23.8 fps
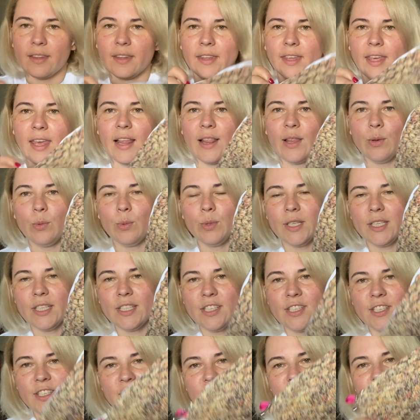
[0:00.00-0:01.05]

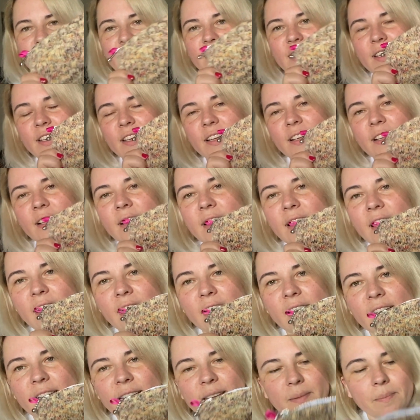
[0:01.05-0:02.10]
yellowish.
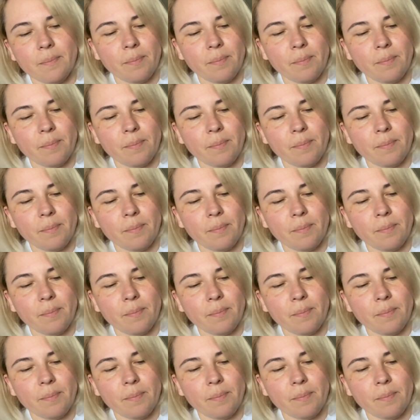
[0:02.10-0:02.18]
I